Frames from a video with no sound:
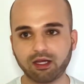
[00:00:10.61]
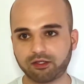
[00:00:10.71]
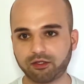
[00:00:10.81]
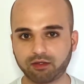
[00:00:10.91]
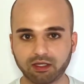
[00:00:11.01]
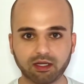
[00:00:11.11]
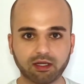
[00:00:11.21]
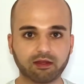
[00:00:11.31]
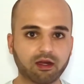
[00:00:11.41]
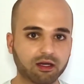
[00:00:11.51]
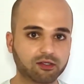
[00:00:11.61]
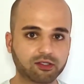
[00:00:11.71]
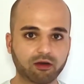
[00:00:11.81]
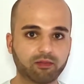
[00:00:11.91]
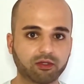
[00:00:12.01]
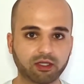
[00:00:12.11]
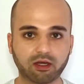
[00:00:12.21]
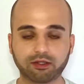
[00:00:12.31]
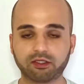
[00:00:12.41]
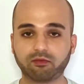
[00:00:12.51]
so you can get in there and start building
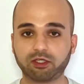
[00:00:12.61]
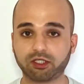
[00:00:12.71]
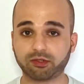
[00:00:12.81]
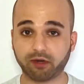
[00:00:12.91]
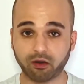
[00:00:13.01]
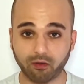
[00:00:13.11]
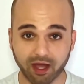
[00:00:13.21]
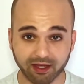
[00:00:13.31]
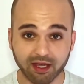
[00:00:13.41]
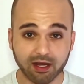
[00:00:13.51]
custom widgets right away.